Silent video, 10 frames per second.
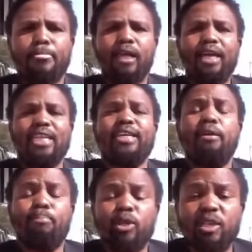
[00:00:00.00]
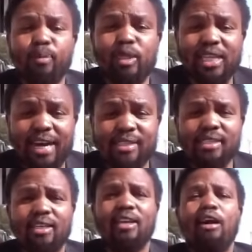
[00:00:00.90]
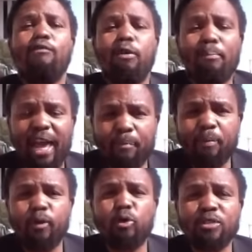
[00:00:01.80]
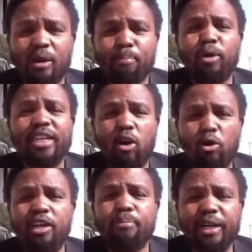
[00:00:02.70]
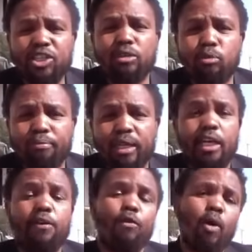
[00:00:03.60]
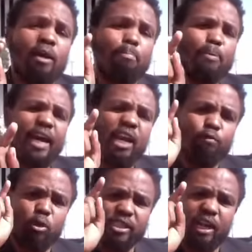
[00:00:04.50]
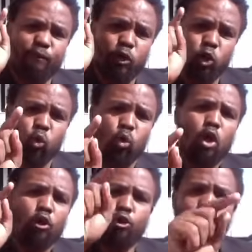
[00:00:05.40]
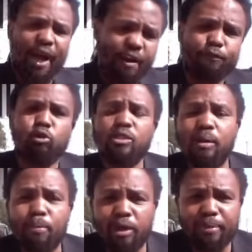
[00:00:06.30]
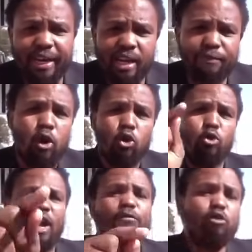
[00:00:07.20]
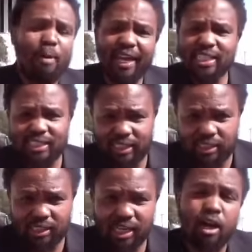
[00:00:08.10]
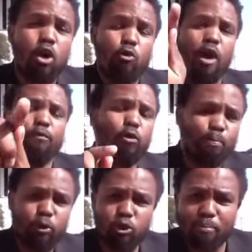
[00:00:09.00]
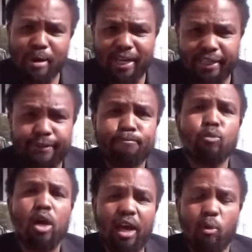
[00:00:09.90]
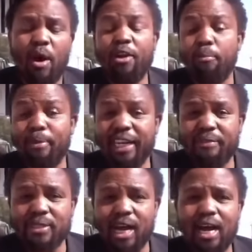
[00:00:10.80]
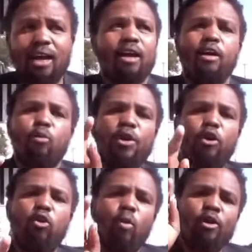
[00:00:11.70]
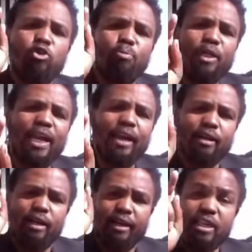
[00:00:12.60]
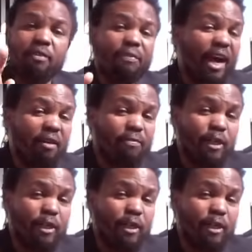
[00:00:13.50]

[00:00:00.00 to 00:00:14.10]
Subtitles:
it is an impossible task for black people to support their own liberation movement. If you want BLF to stand for you, you have to support BLF. You have to make us register. You have to put your money where your beliefs are. We don't want to be like EFF and